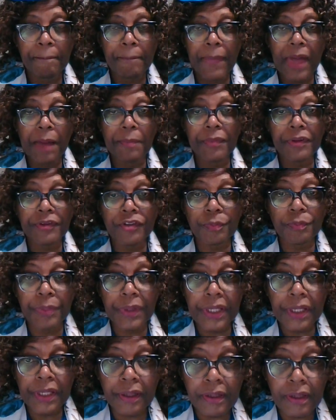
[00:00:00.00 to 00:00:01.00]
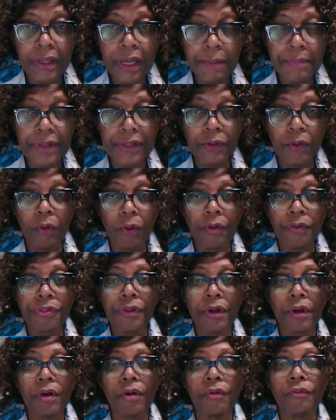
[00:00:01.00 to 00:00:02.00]
I'm a speaker. I'm an author
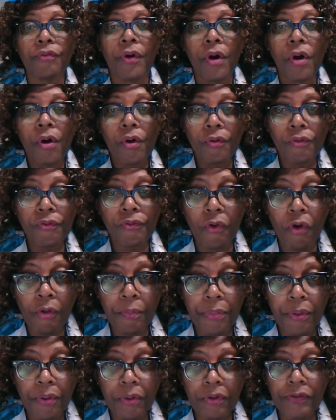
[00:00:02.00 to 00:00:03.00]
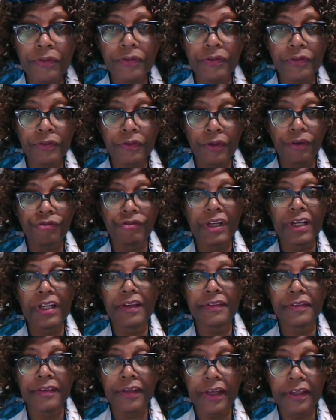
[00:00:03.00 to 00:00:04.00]
of 4 books, a real
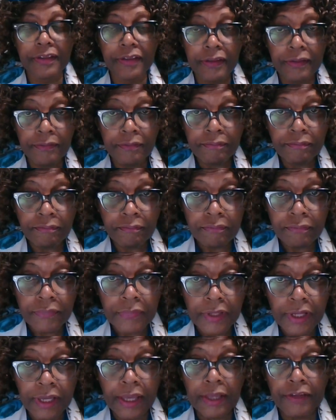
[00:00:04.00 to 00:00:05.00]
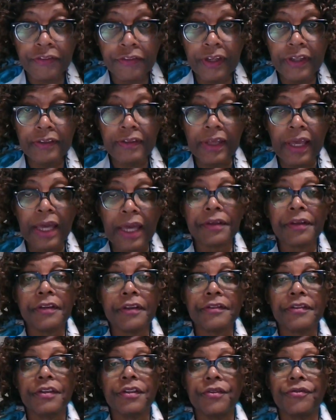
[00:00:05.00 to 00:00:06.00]
estate agent, and a
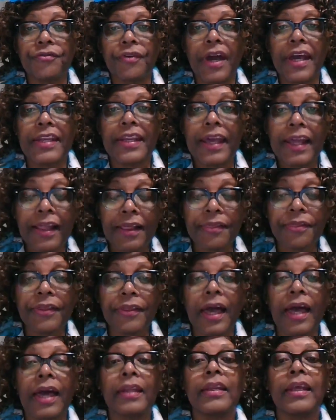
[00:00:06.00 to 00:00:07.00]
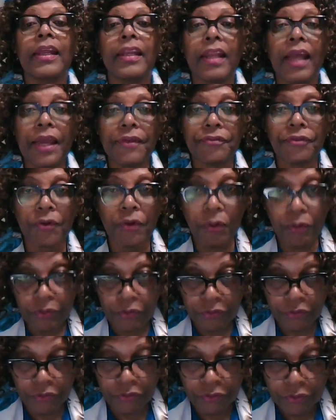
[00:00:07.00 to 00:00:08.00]
certified health and life
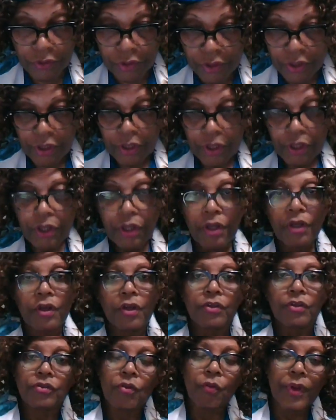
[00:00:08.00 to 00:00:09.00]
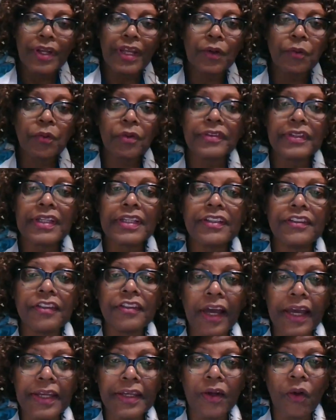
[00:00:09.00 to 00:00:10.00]
coach. So when I was in
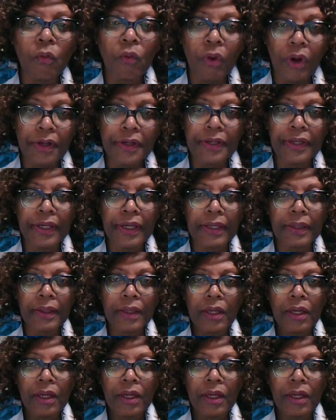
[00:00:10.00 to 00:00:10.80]
China one day,